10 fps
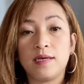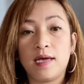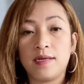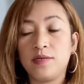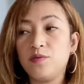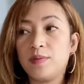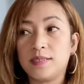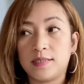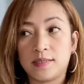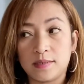and you
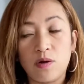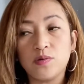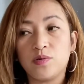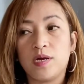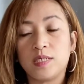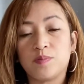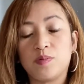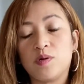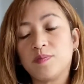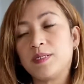must go to the
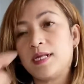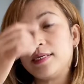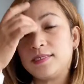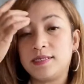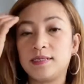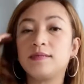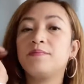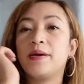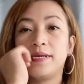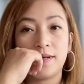hospital and seek
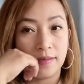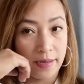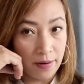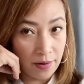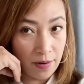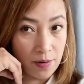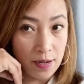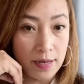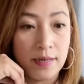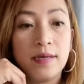medical care
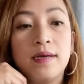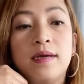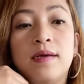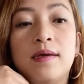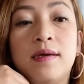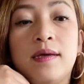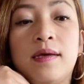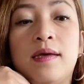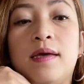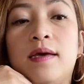early.
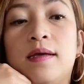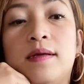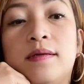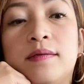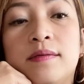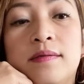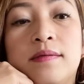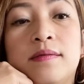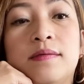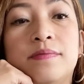
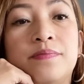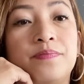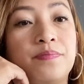And